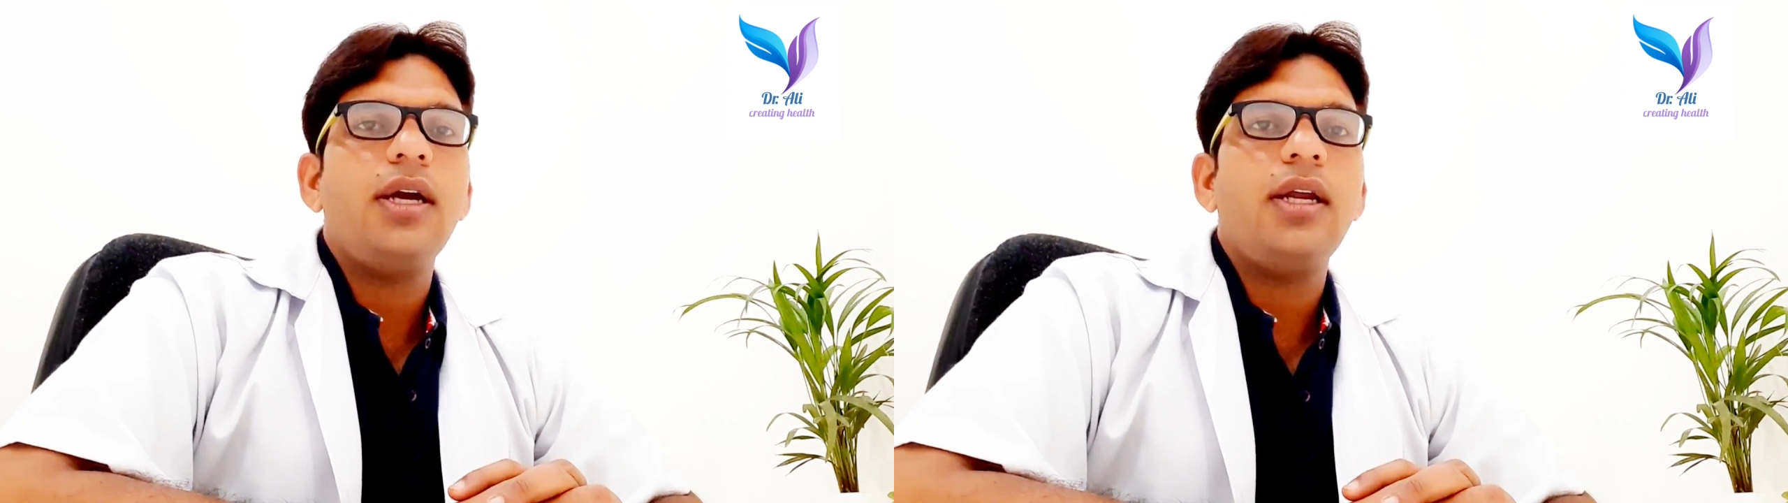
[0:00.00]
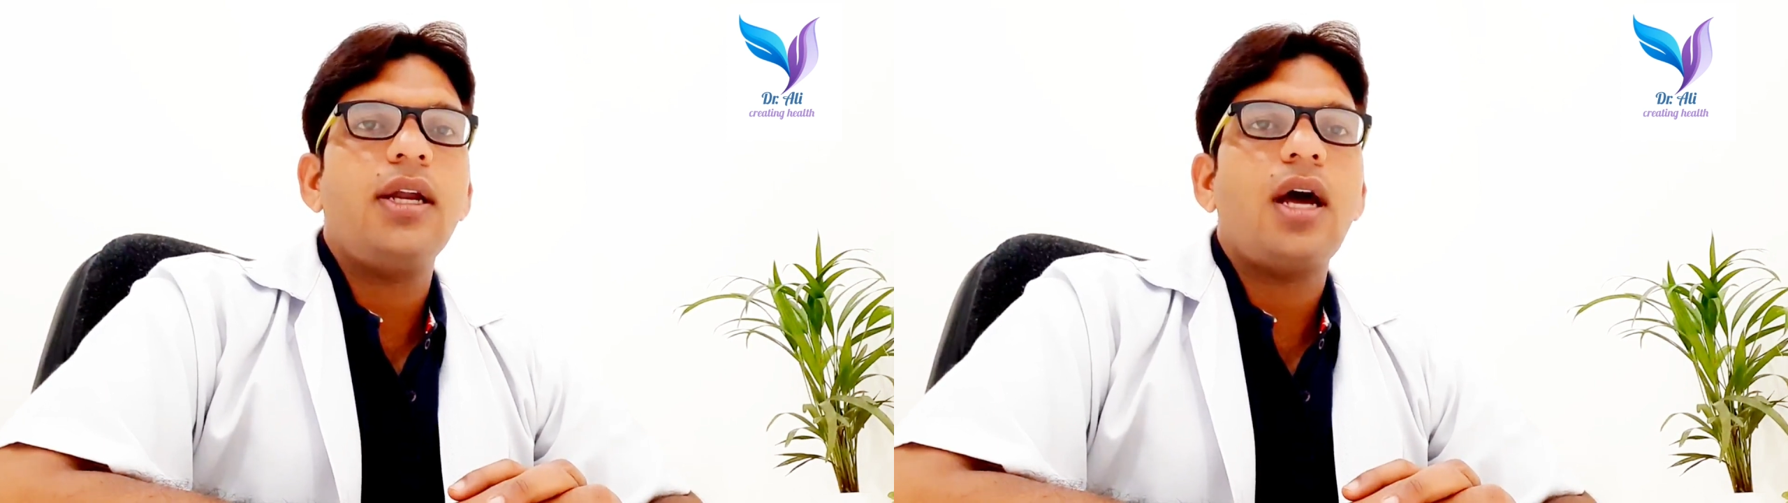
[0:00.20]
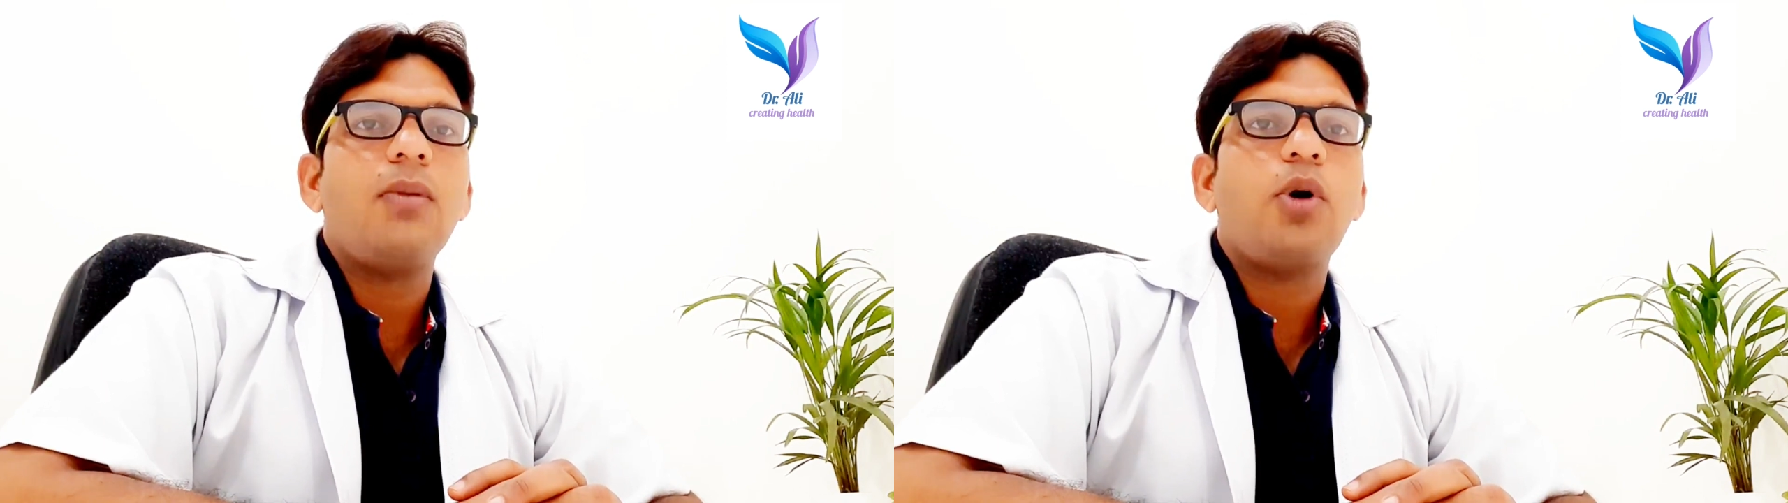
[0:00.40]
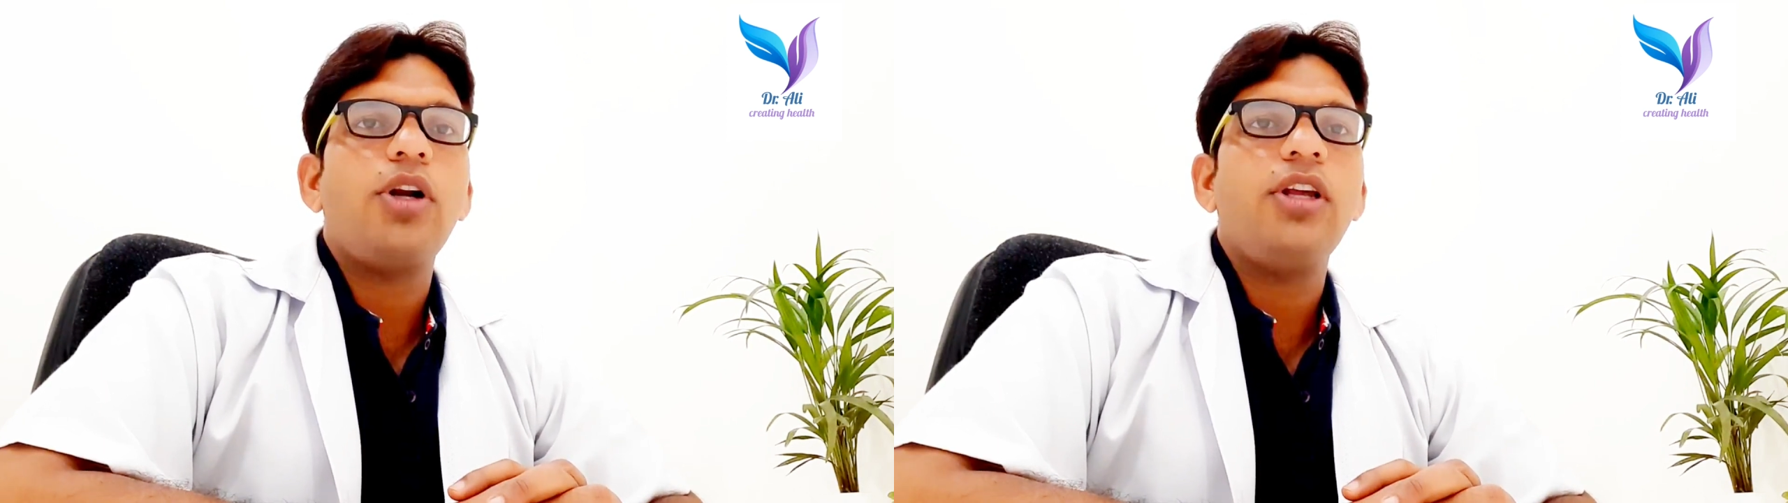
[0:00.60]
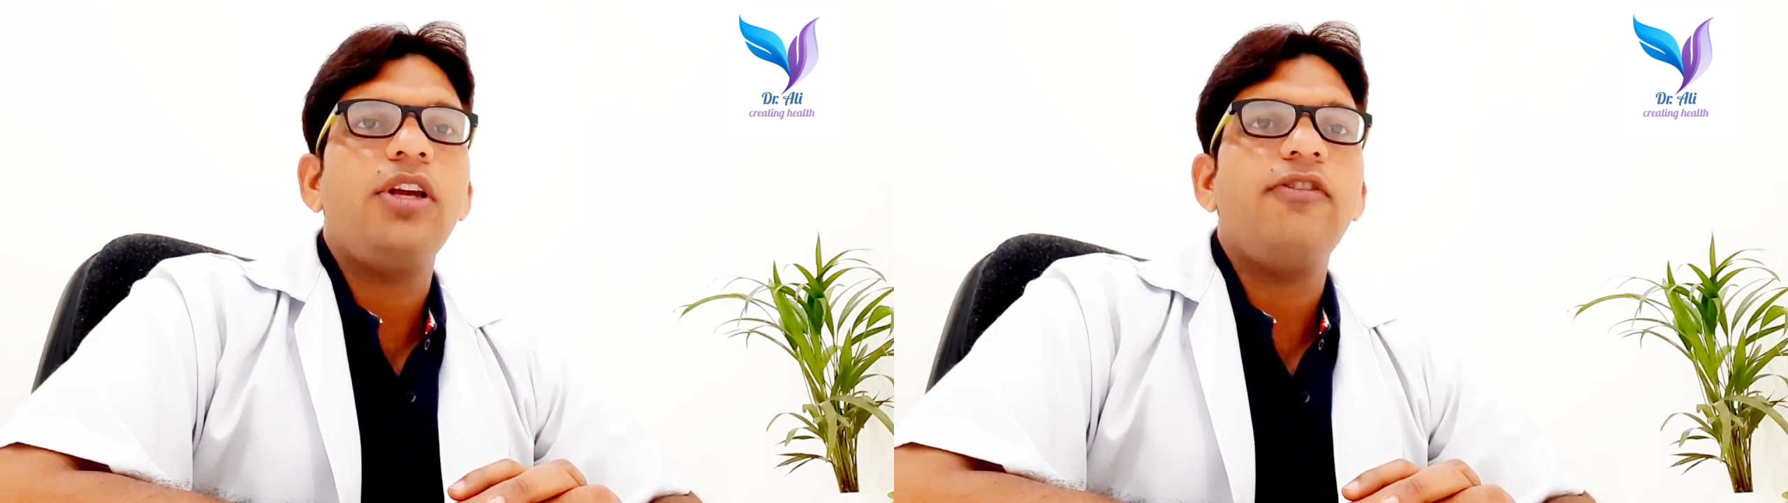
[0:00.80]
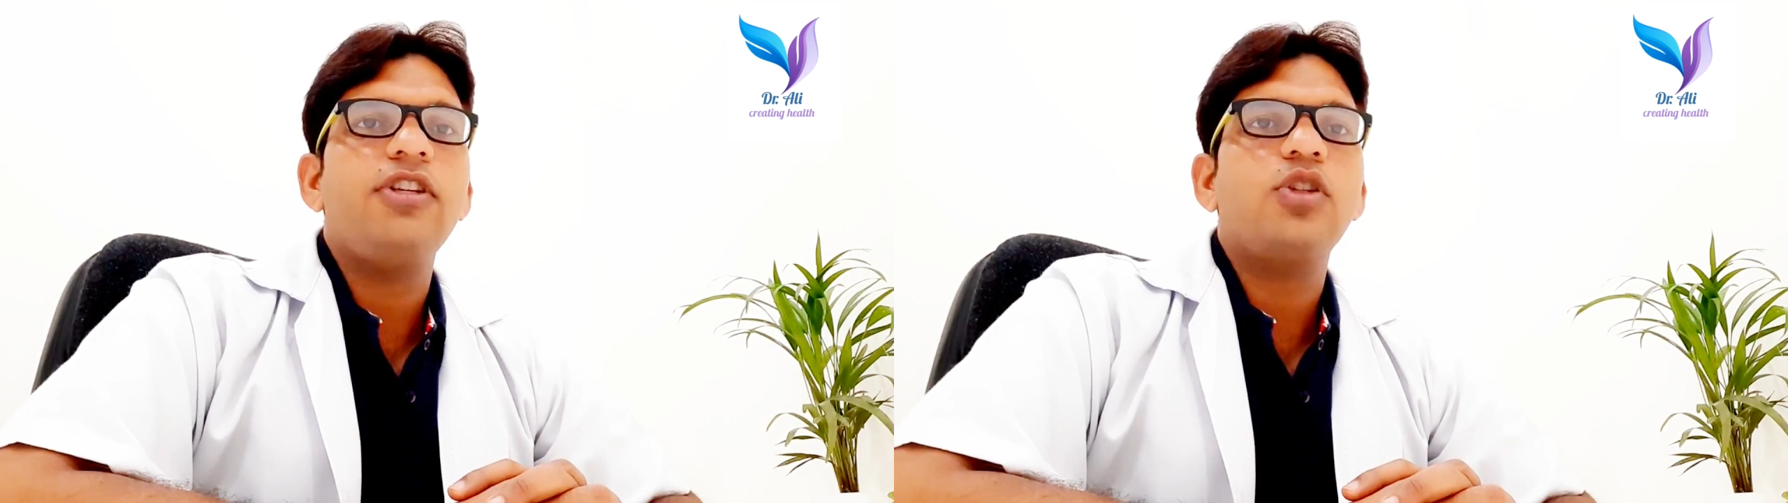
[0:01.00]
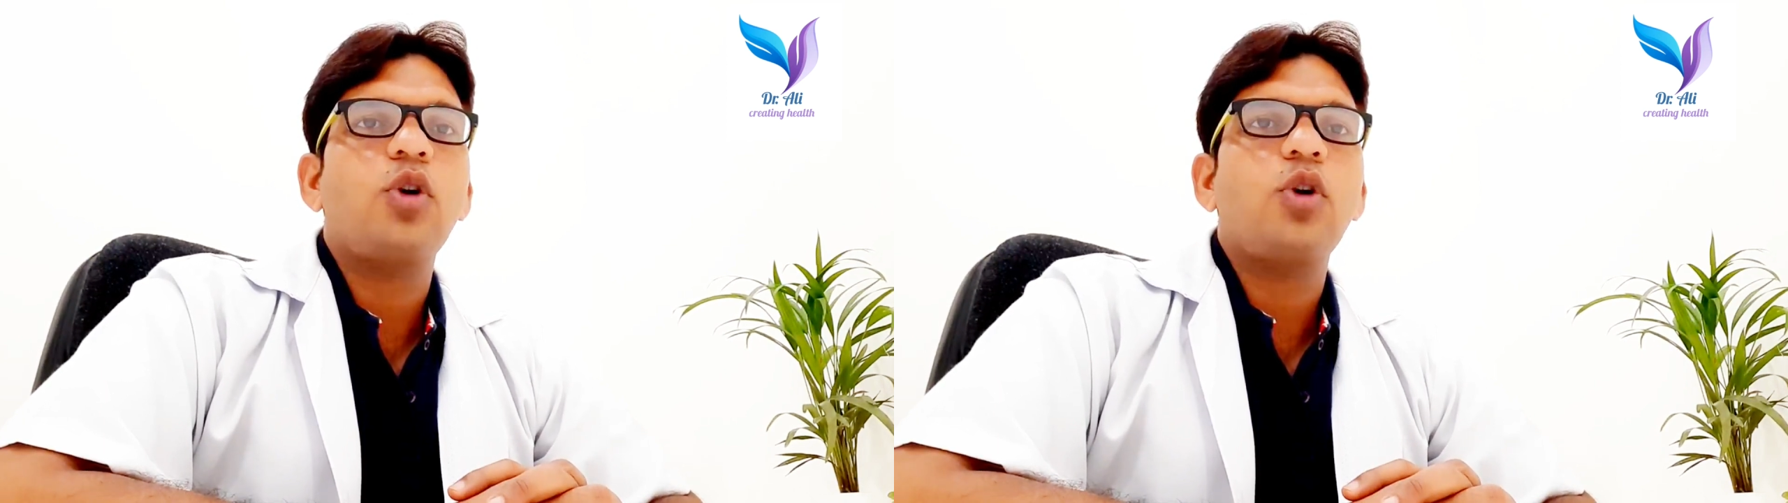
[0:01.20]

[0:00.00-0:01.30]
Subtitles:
in our body which is